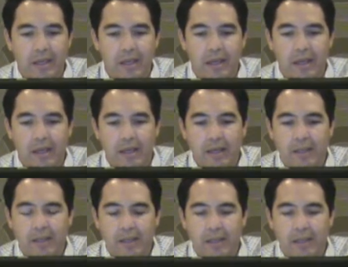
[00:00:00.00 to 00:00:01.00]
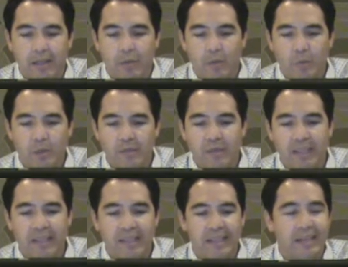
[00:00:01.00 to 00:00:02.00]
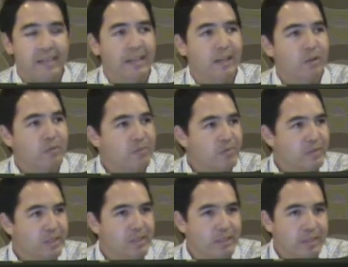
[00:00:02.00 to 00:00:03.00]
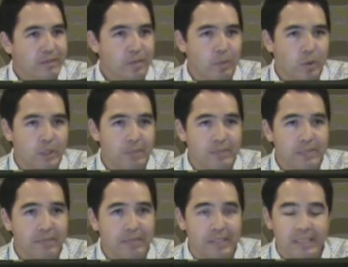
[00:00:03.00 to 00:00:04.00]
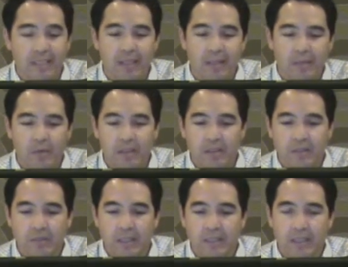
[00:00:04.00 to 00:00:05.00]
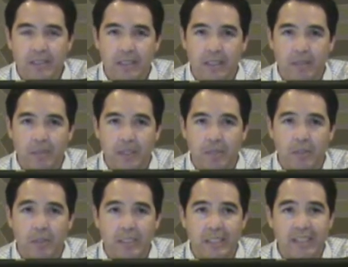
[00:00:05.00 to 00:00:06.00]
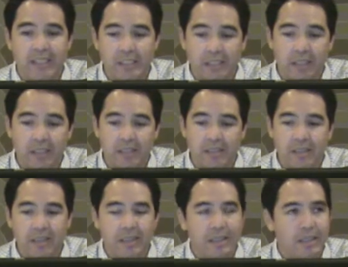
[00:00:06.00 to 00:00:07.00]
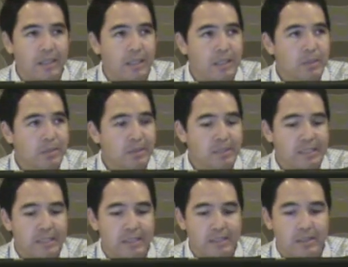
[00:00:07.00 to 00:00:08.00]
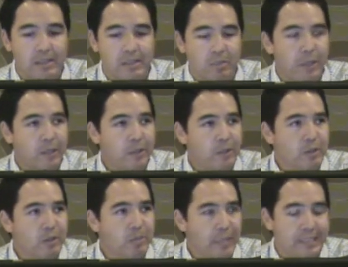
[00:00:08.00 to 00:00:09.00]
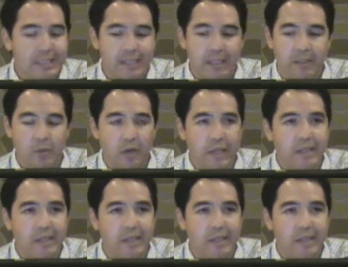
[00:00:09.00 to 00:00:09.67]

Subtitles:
And we're defining that now to give you more specifics. The relative risk is going to be the percent change in hospitalizations compared to the baseline rate.